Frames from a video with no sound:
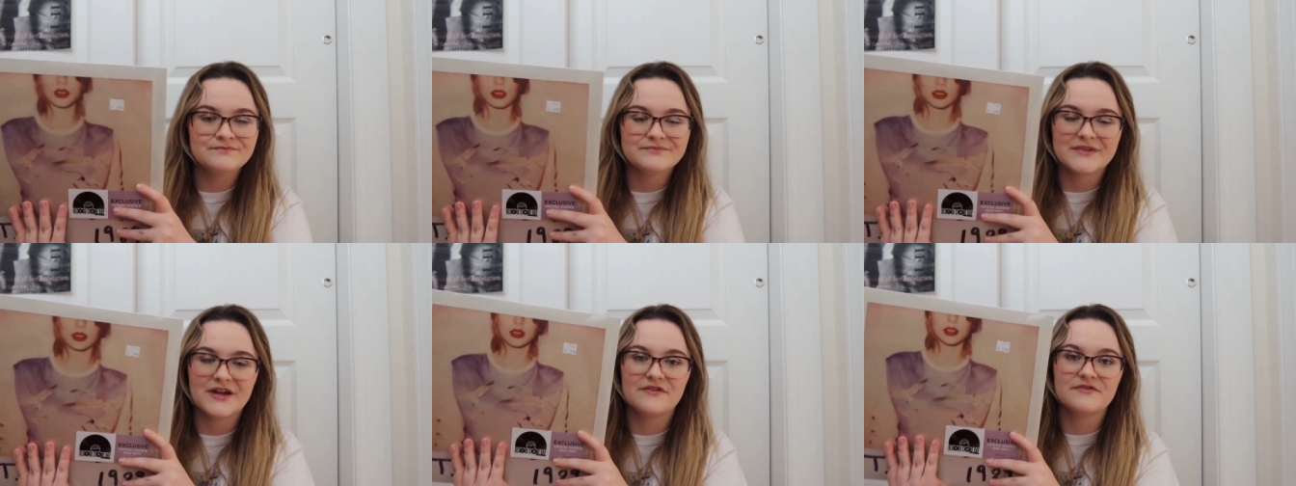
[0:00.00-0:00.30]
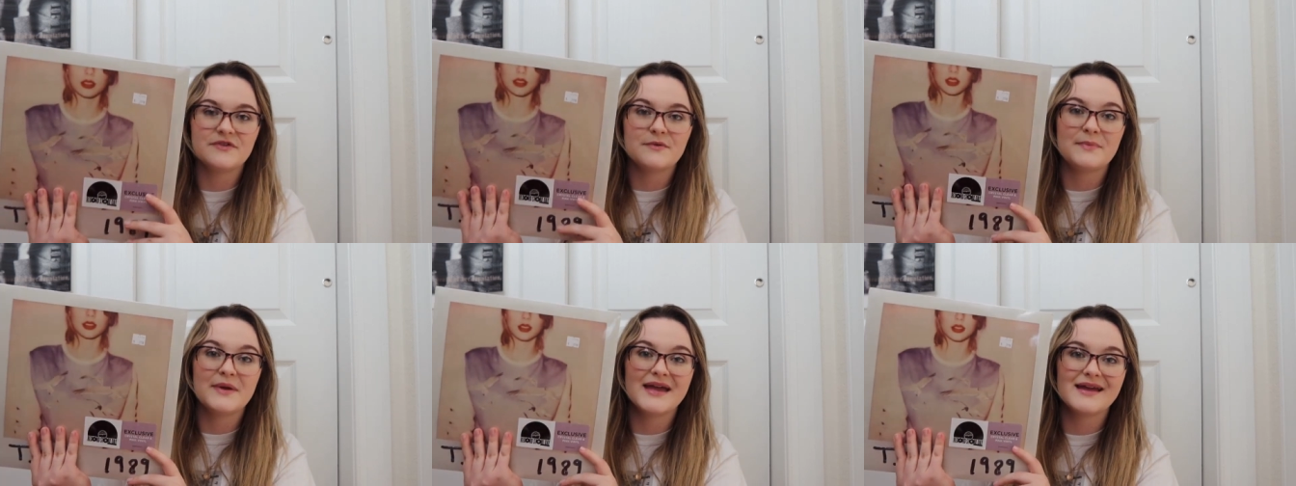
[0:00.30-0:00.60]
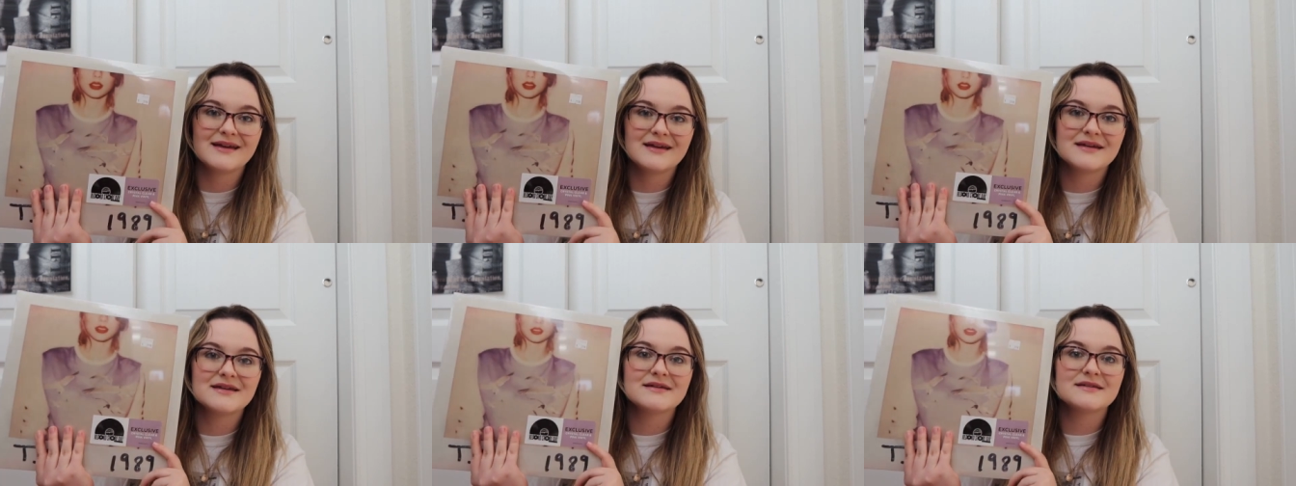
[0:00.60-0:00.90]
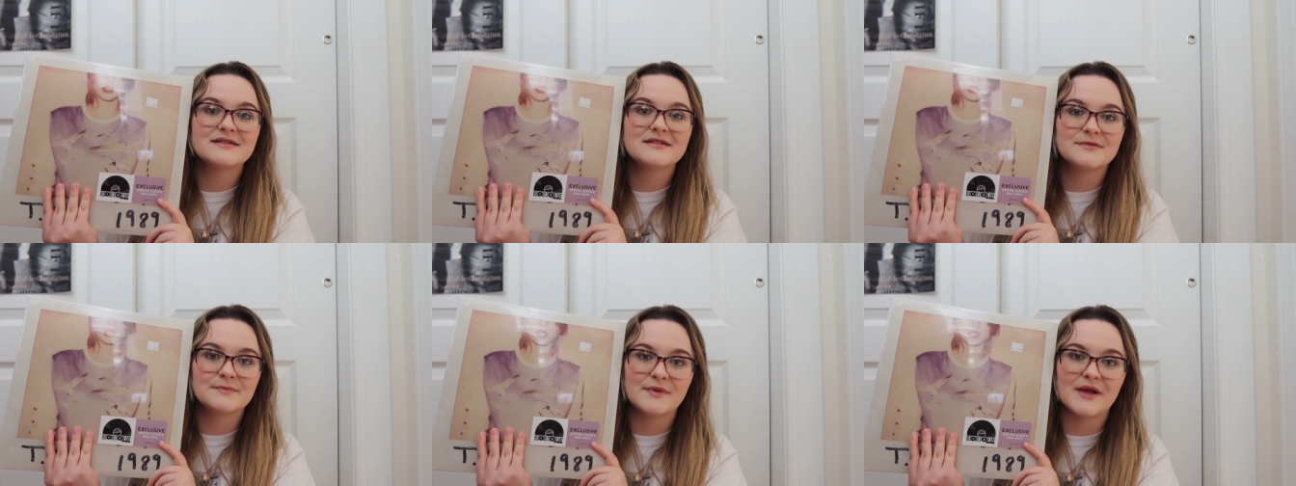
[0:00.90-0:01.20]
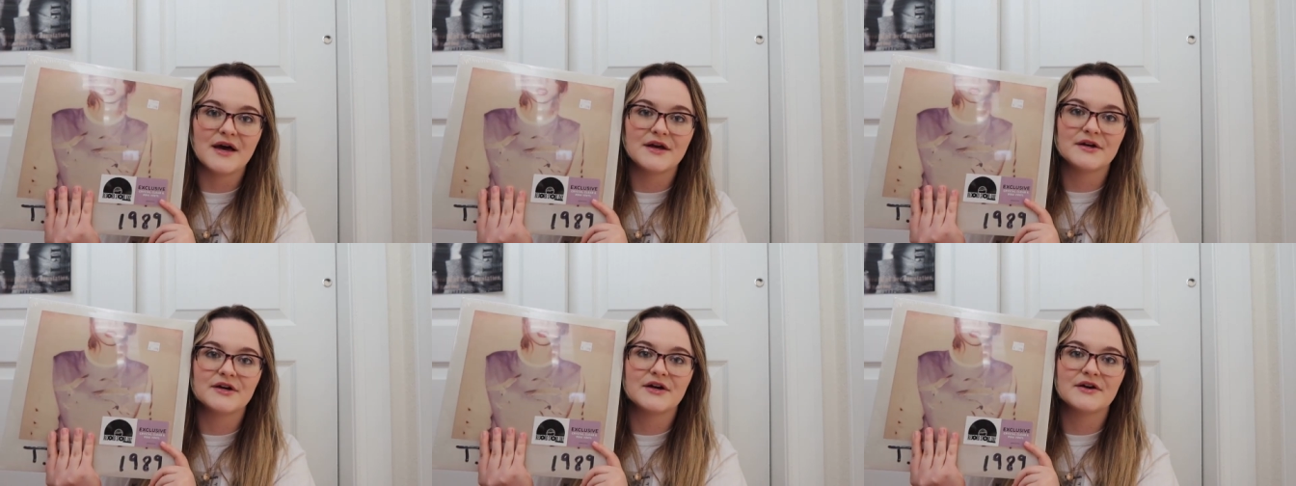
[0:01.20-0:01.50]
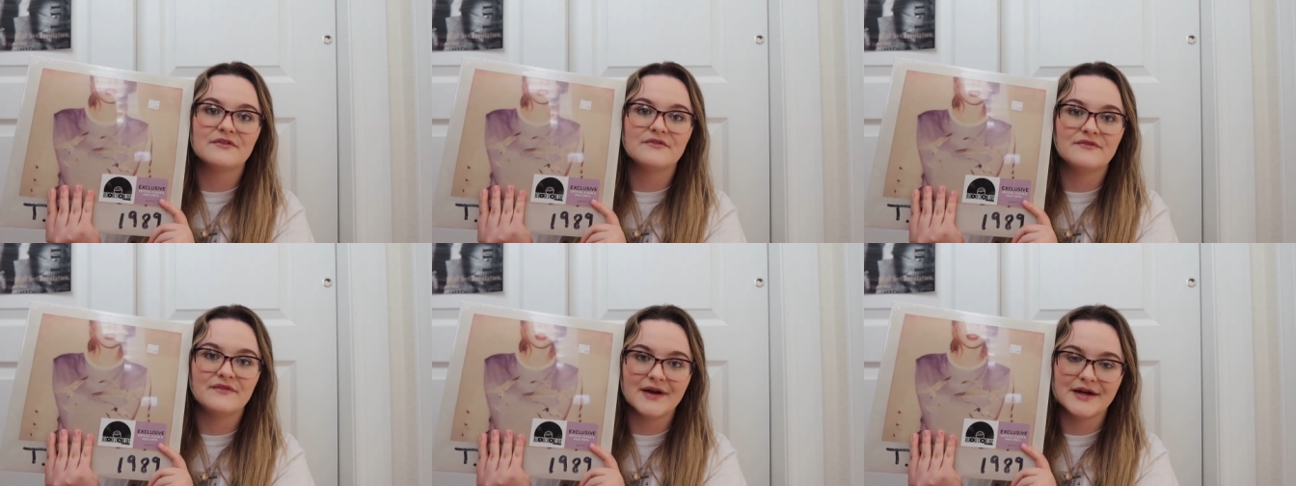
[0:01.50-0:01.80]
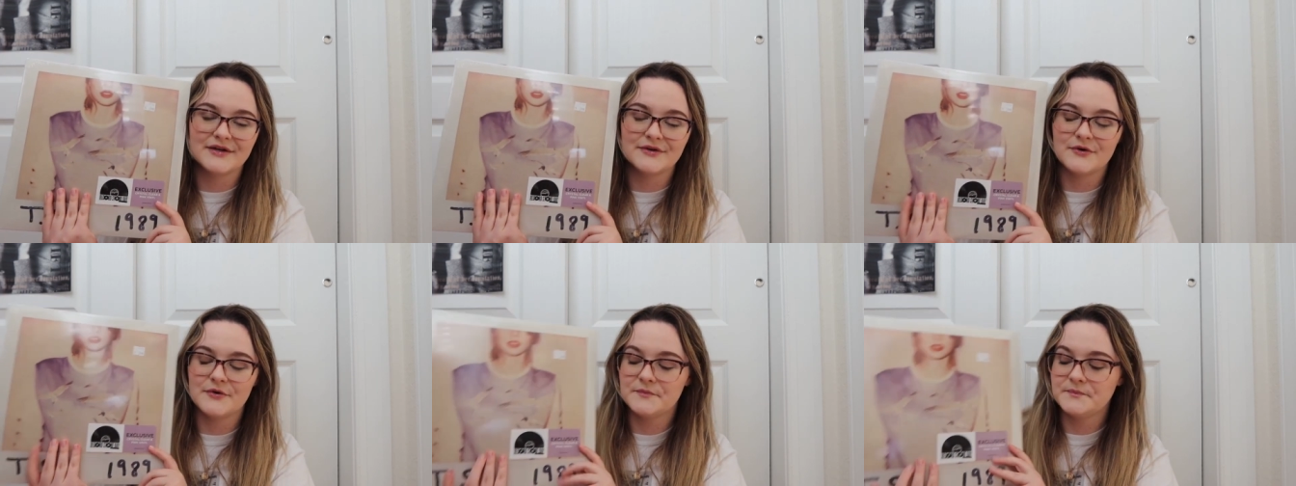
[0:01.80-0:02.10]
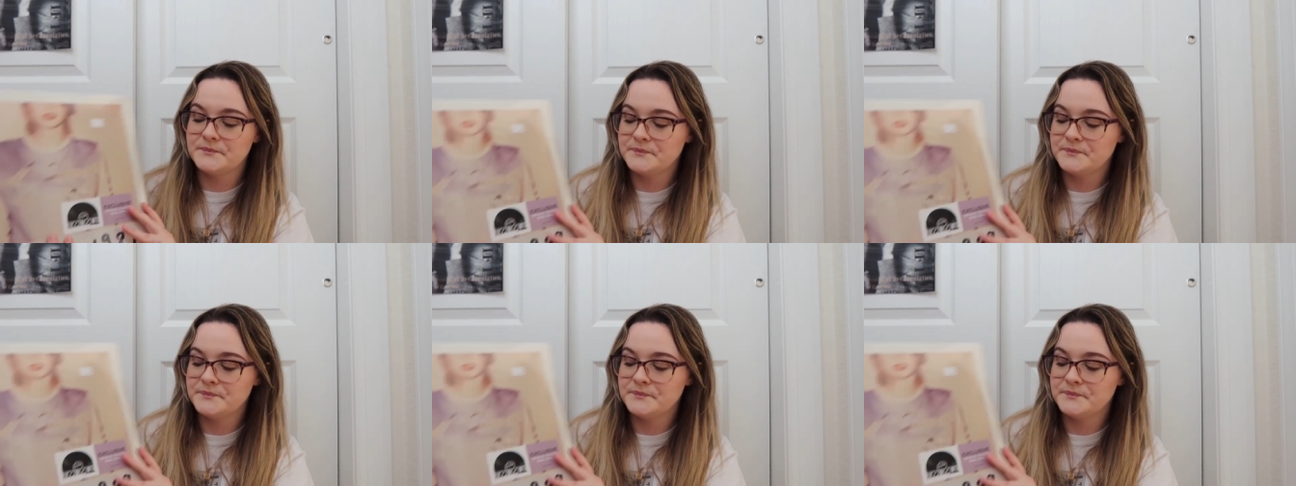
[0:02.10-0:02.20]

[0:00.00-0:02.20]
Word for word: of the pink splatter vinyl.